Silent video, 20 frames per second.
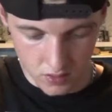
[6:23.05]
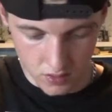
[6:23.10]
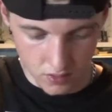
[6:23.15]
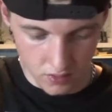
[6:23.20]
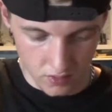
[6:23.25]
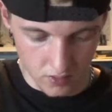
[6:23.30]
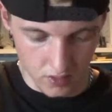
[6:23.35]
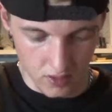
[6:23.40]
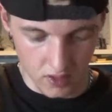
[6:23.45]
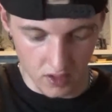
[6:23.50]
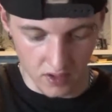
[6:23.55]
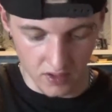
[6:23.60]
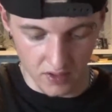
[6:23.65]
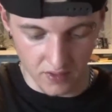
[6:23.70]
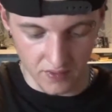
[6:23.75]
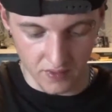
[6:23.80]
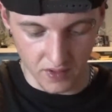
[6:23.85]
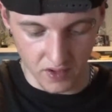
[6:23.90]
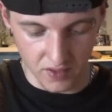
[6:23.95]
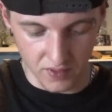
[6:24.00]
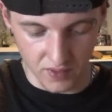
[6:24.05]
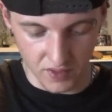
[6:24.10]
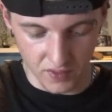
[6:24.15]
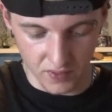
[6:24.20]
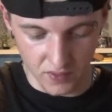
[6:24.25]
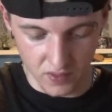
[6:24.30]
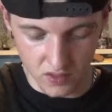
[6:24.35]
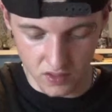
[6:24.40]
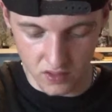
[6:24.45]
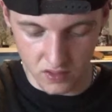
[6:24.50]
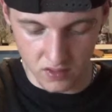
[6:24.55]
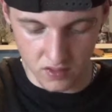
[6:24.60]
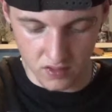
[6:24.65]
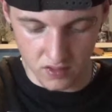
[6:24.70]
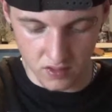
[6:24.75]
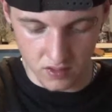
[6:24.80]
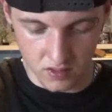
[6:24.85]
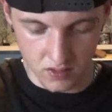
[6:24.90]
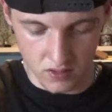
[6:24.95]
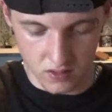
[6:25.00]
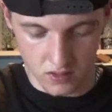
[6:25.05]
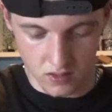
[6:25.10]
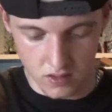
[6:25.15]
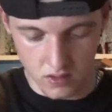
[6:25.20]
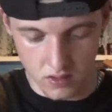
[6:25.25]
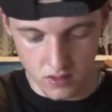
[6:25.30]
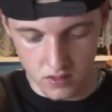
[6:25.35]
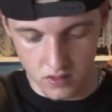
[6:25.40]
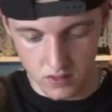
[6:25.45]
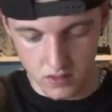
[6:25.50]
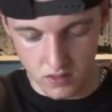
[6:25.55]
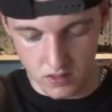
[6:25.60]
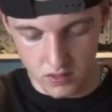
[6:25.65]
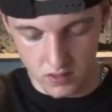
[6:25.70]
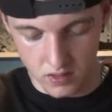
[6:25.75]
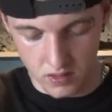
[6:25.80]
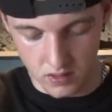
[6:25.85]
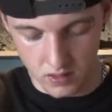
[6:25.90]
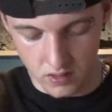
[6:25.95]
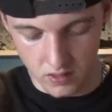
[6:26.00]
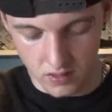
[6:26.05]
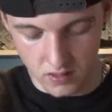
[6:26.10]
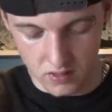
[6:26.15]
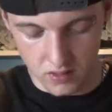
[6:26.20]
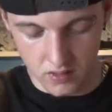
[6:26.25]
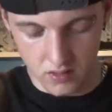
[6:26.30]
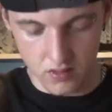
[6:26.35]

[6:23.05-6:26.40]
so yeah, first things first is